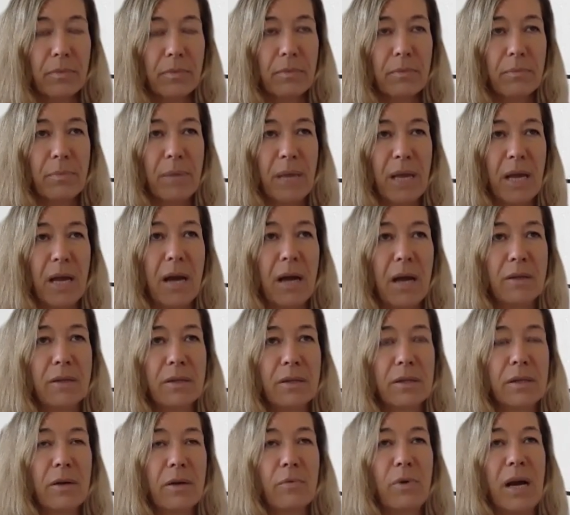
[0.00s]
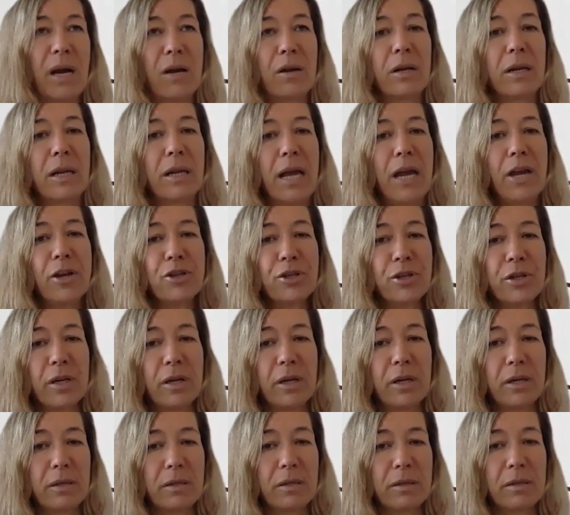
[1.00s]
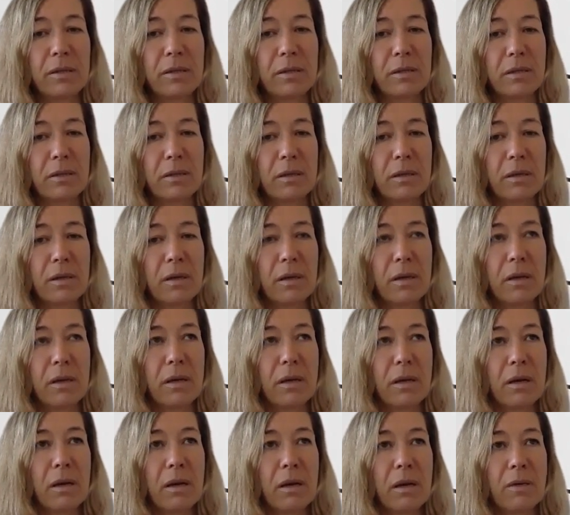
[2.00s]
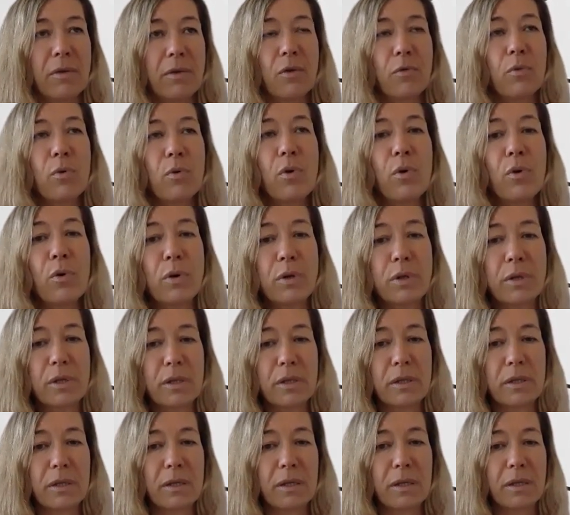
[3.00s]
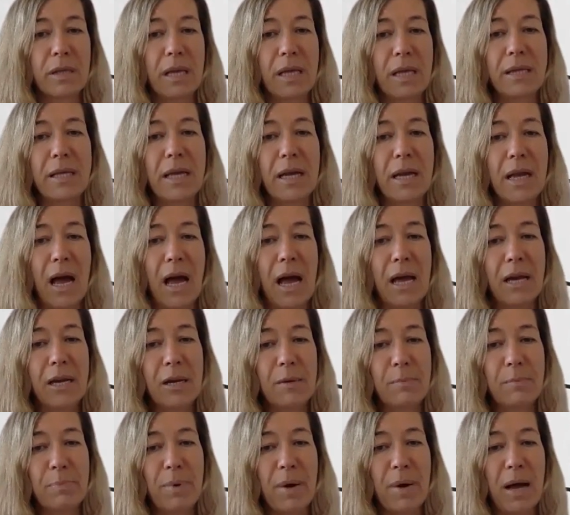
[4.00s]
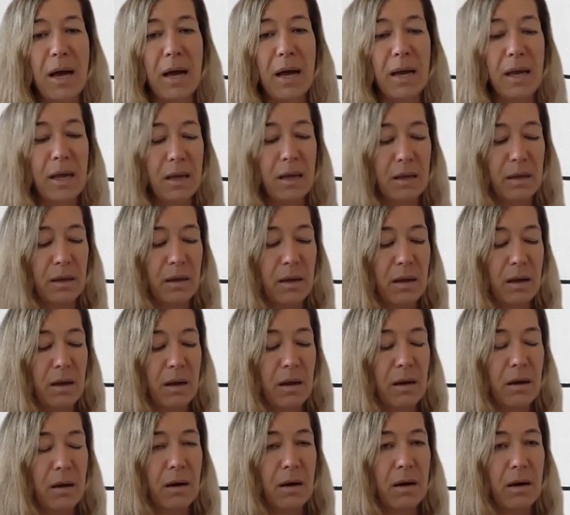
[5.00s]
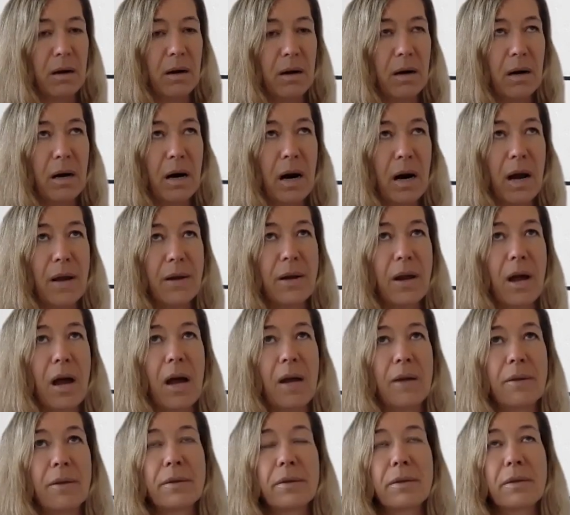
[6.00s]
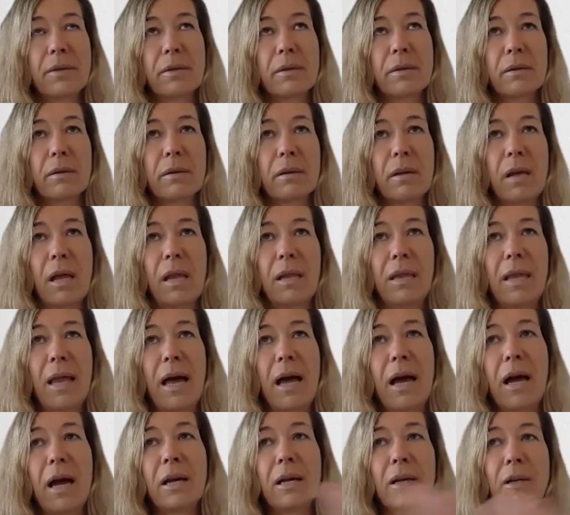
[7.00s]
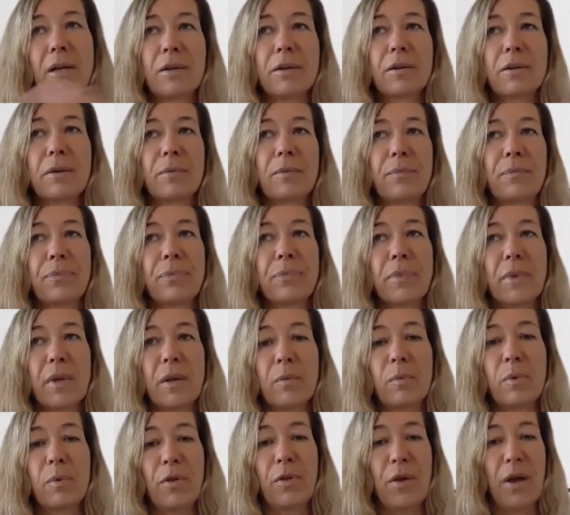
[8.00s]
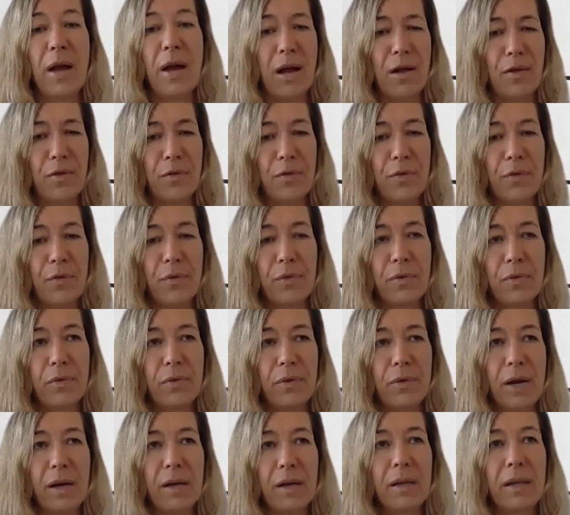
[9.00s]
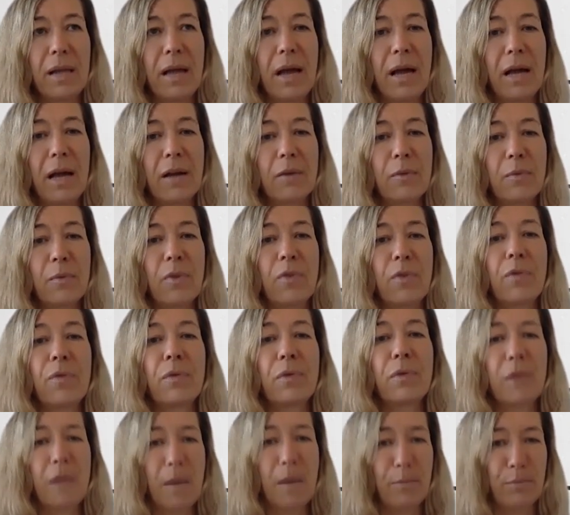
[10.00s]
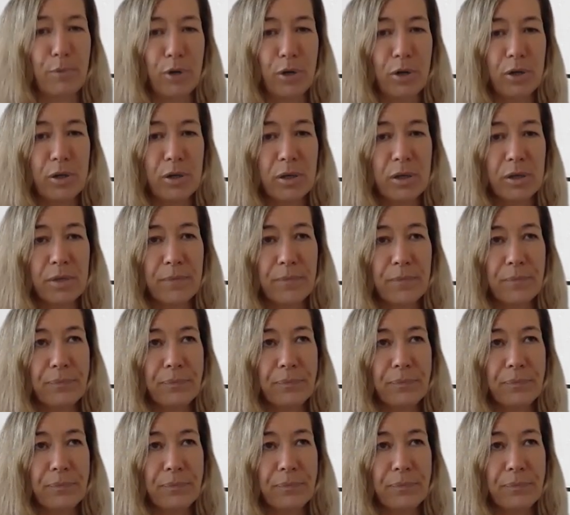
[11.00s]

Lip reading: because the regulations, the rules that they're guided by are not aligned with health. They're aligned with numbers.